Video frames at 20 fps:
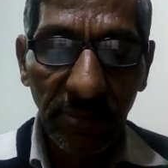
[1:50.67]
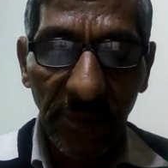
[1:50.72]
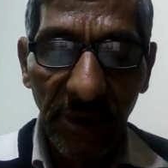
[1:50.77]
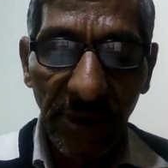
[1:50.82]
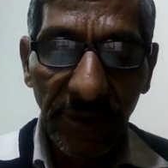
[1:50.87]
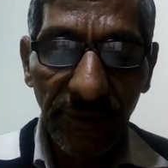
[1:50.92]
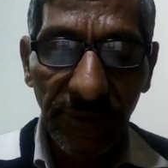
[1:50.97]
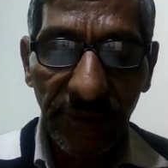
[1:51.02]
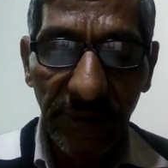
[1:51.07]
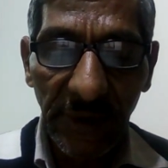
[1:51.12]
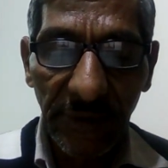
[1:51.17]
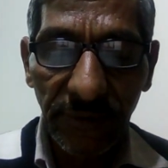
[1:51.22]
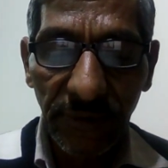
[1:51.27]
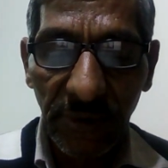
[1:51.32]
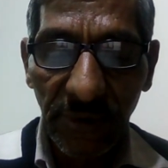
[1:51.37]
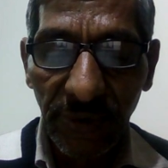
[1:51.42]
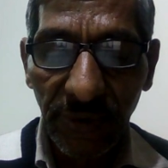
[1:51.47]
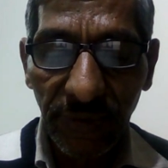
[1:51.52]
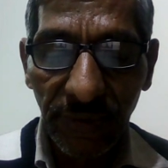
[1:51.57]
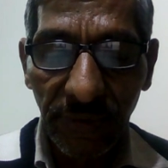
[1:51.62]
and such
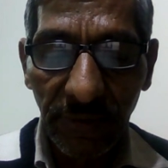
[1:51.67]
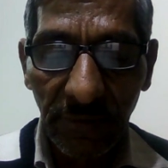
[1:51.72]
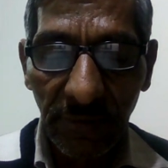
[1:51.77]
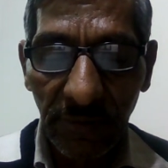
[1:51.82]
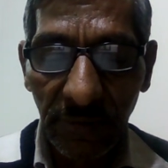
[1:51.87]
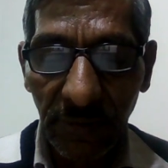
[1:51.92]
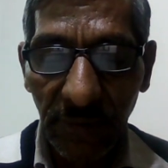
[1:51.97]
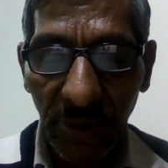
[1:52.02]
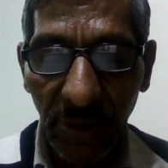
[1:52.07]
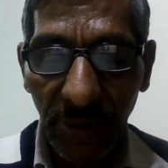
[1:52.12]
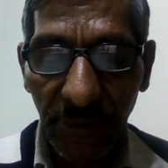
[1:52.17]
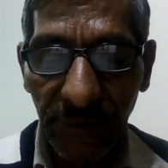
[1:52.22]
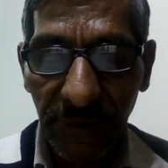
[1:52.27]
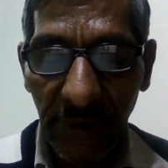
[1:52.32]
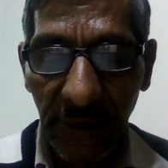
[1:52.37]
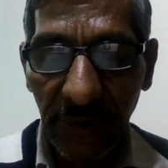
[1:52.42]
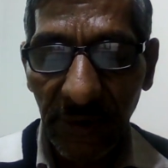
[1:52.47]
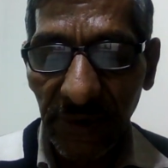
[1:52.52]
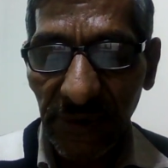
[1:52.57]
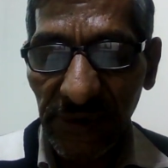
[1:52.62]

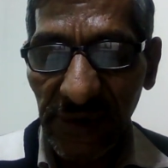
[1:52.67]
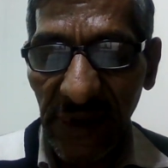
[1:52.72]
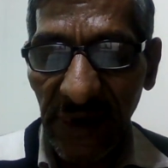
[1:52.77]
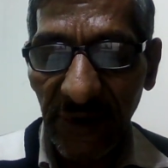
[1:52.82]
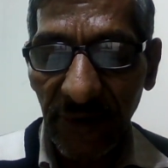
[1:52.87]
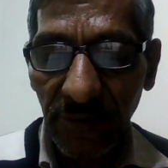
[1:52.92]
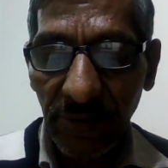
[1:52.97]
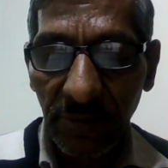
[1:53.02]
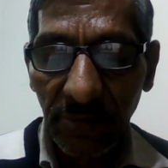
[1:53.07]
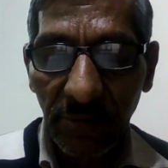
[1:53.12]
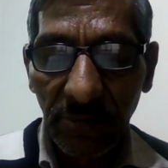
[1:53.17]
endorser reside